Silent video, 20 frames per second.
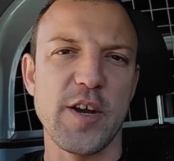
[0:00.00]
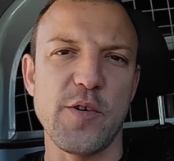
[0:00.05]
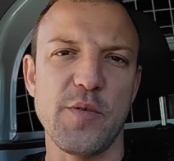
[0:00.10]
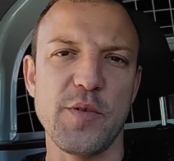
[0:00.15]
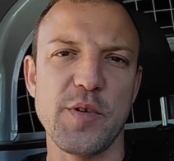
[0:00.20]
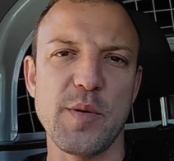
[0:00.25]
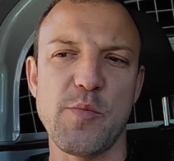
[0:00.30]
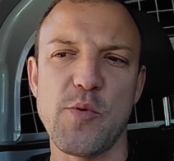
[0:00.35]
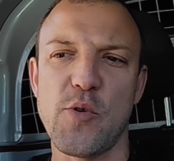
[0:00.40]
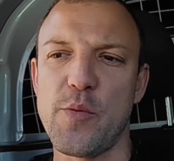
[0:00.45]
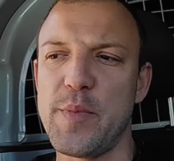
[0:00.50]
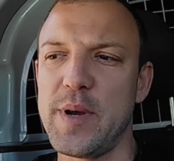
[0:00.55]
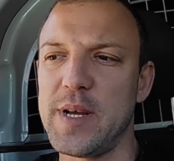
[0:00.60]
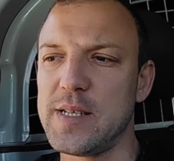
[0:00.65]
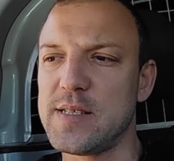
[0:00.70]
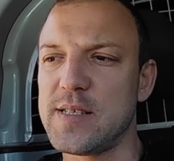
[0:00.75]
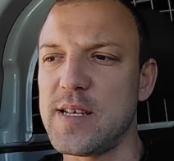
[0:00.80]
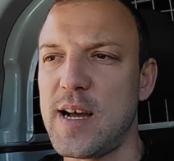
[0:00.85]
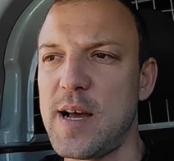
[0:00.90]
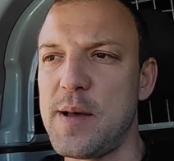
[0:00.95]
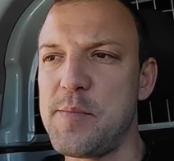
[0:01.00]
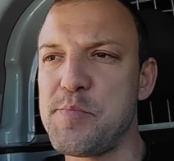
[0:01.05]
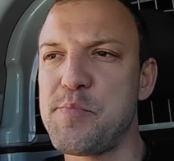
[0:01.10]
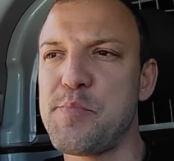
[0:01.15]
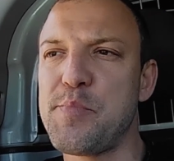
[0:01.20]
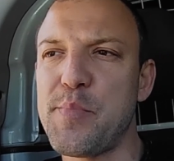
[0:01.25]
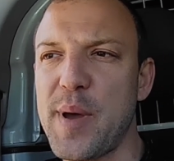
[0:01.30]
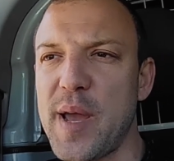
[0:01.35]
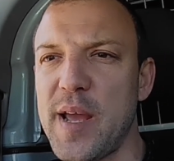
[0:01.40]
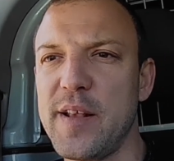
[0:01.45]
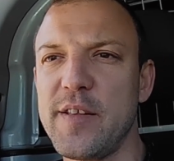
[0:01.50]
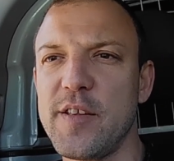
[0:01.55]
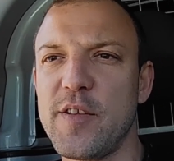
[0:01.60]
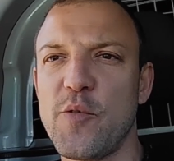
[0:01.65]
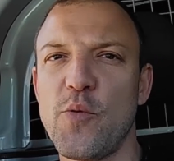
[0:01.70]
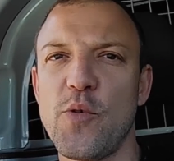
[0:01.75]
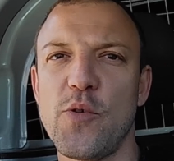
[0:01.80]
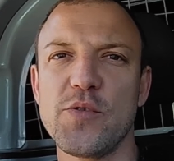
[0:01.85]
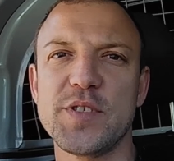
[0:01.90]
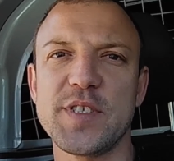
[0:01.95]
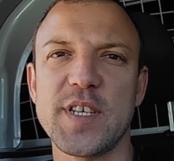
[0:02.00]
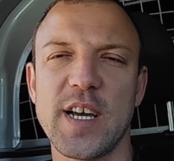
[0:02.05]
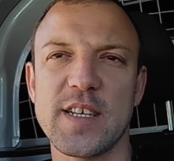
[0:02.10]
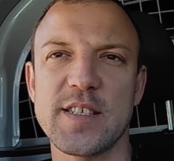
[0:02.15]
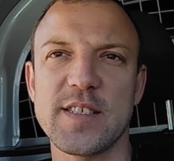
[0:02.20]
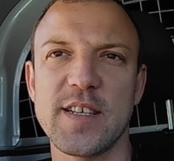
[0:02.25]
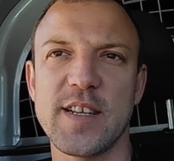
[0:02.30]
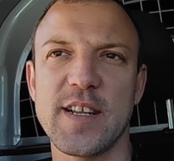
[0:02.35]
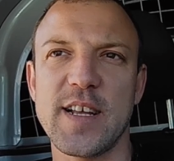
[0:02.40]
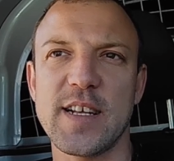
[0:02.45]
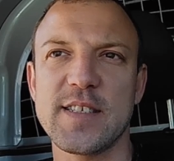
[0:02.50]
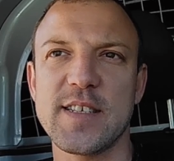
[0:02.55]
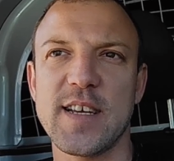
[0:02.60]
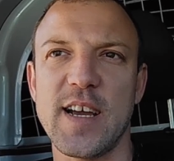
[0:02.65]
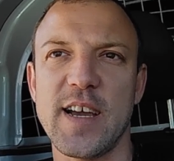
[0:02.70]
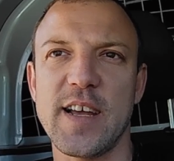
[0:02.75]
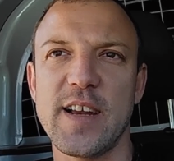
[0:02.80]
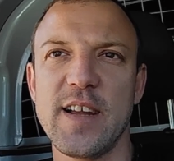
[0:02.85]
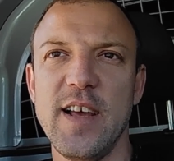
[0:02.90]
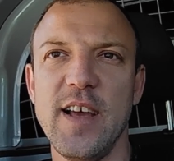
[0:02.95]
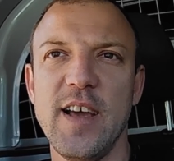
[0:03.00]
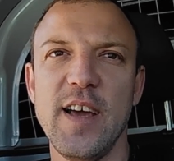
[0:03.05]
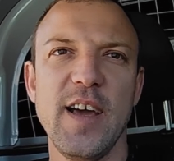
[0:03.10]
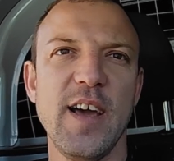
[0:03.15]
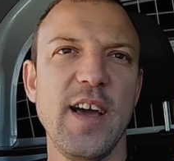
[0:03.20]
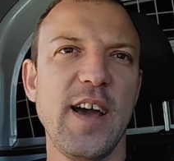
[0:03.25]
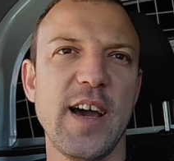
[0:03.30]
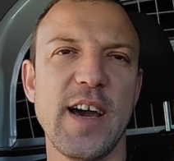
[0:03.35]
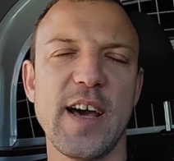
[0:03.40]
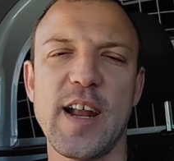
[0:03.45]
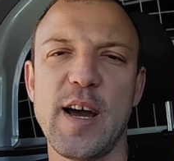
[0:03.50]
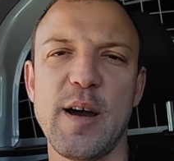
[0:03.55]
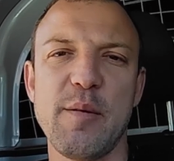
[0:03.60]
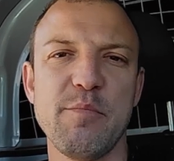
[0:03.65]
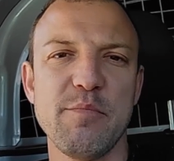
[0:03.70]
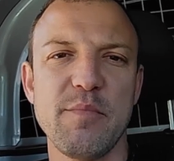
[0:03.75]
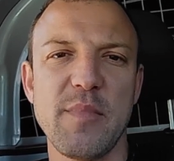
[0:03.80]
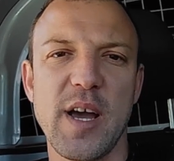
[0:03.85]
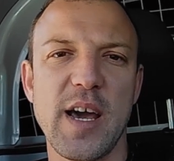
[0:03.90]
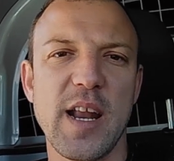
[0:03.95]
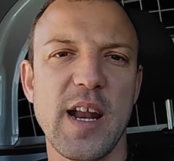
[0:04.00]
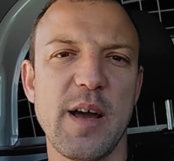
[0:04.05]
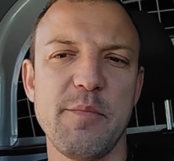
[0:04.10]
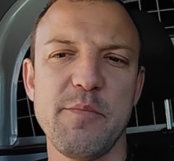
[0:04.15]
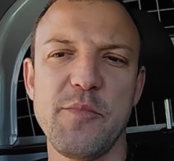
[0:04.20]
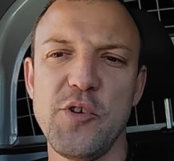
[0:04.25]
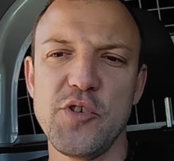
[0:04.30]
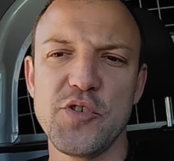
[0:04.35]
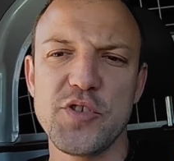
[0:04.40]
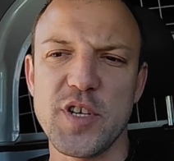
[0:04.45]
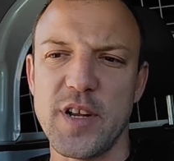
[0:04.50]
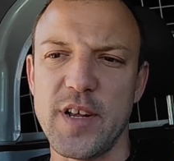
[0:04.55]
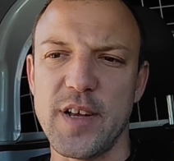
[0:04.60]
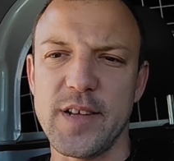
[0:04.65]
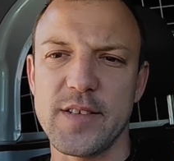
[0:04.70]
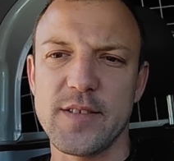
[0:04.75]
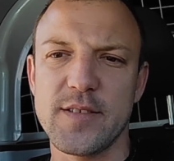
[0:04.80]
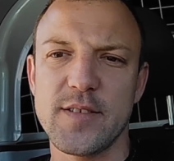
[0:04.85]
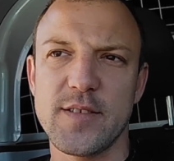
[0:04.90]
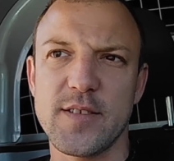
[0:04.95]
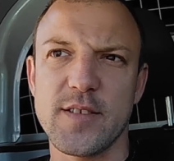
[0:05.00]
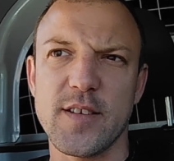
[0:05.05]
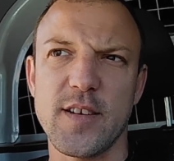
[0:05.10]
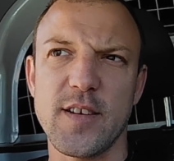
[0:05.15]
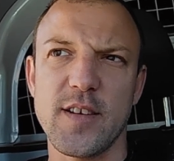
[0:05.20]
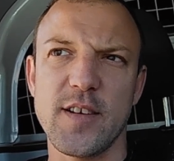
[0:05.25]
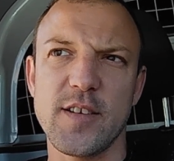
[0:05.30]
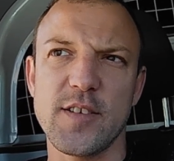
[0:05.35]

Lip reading: at the moment. I'm paying the road tax and that kind, and I'm using it.